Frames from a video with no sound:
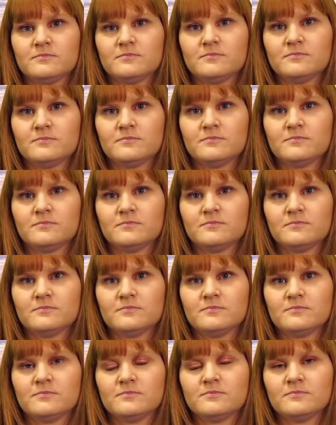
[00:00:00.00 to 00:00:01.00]

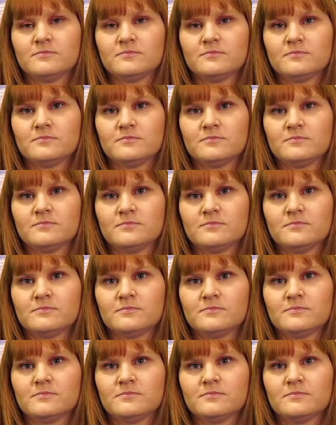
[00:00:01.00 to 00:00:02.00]

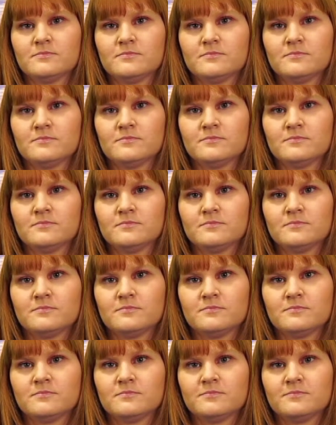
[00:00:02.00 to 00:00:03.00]

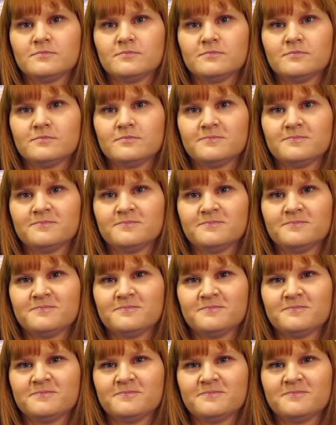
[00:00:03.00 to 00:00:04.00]

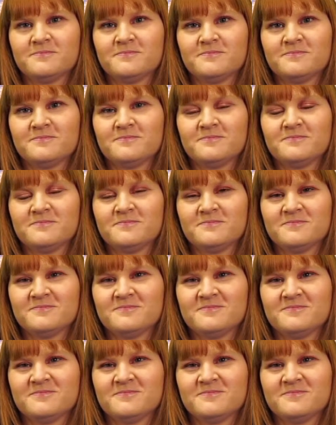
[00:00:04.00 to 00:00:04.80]
(no one is talking)